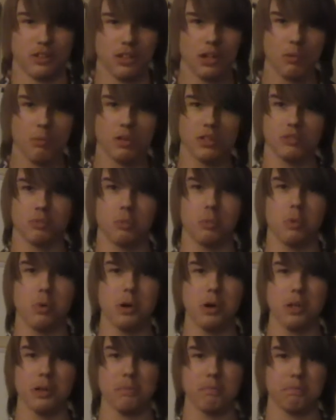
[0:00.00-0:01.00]
there was
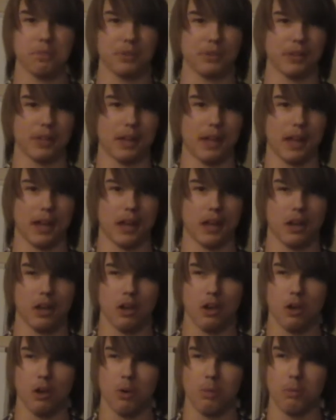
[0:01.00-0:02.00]
one play
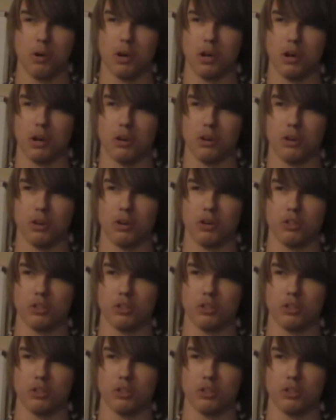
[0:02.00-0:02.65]
where